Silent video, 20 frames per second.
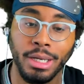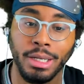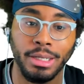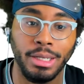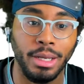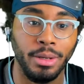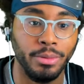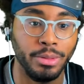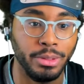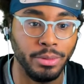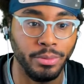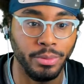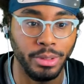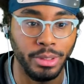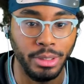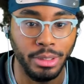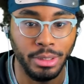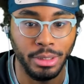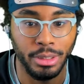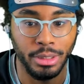That was a
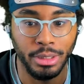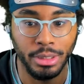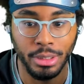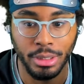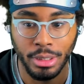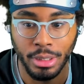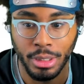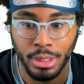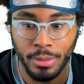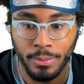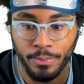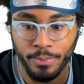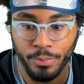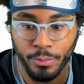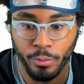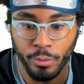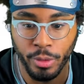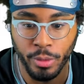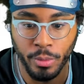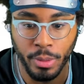really good
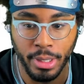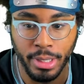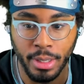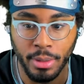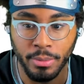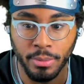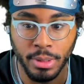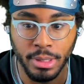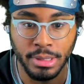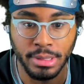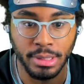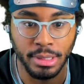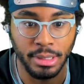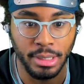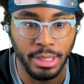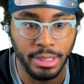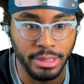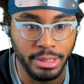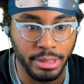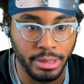rewind. That was the
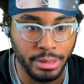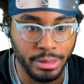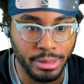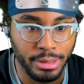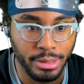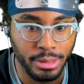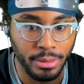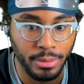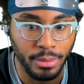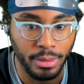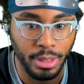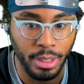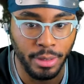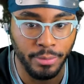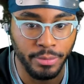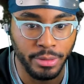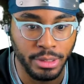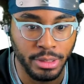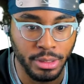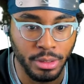legends.
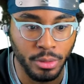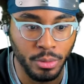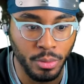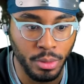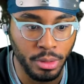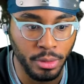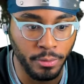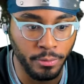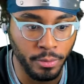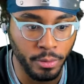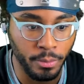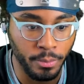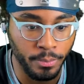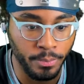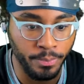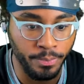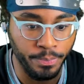Every single one of them.